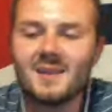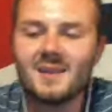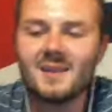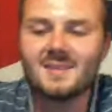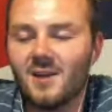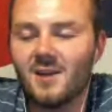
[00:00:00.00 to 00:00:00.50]
A
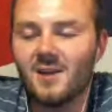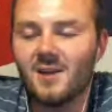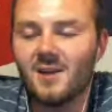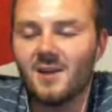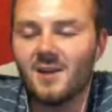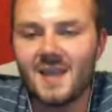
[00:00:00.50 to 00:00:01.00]
W S,
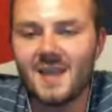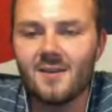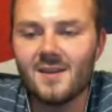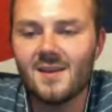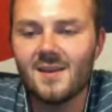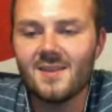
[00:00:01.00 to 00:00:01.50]
that
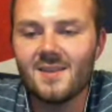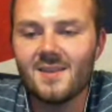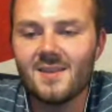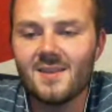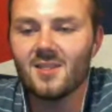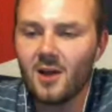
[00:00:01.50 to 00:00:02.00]
Lonsdale,
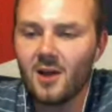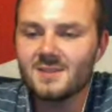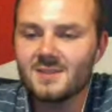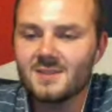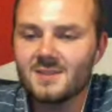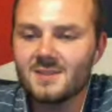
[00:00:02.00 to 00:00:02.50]

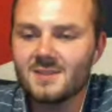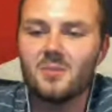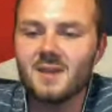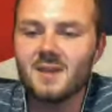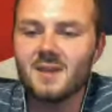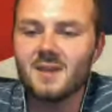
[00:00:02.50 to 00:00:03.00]
the
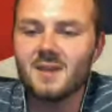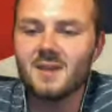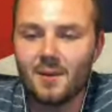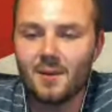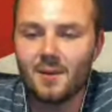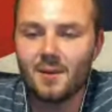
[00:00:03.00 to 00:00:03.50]
Lonsdale and the
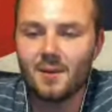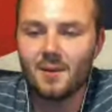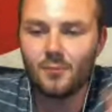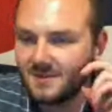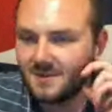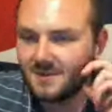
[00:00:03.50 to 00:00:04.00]
Brazilian
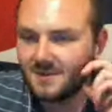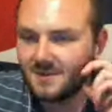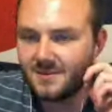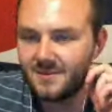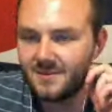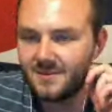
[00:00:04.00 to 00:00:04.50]

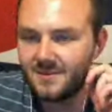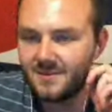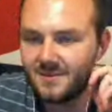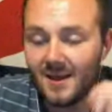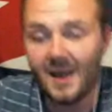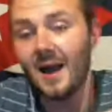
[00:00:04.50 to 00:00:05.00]
Intemperance.
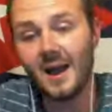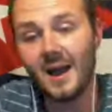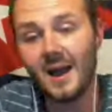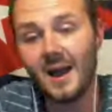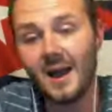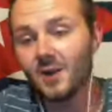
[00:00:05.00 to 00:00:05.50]

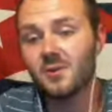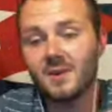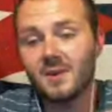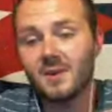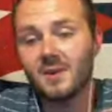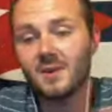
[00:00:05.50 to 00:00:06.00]
I, I,
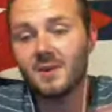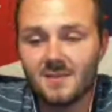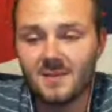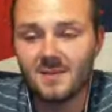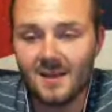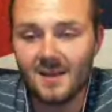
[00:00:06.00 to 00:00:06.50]
I agree with
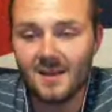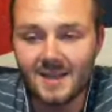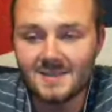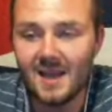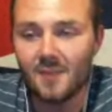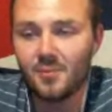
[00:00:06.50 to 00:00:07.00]
you. It's
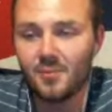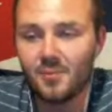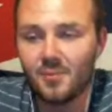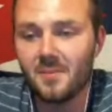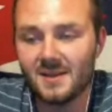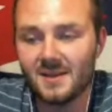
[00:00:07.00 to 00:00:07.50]

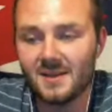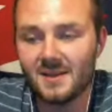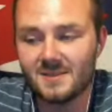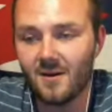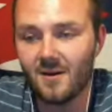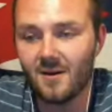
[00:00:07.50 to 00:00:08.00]
hands down
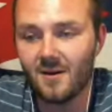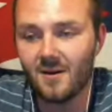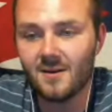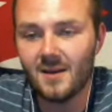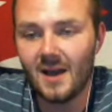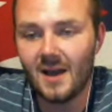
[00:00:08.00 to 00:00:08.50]
probably the best
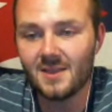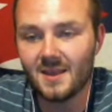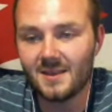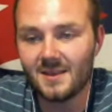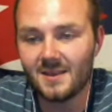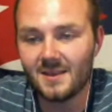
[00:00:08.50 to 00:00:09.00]
cigar
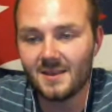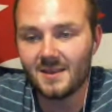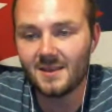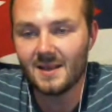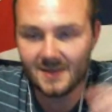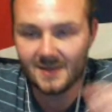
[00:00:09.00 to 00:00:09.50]
I
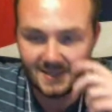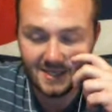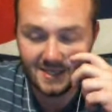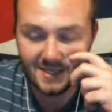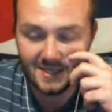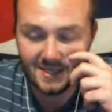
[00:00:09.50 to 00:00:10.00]
think that,
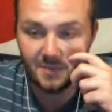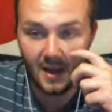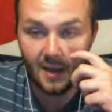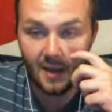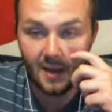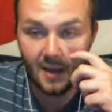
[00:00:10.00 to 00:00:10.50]
that, that
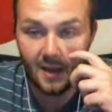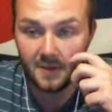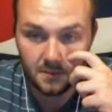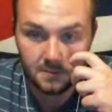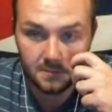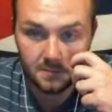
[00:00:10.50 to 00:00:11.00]
Skip has put
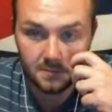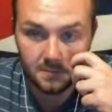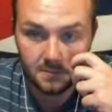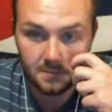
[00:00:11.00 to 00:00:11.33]
out there.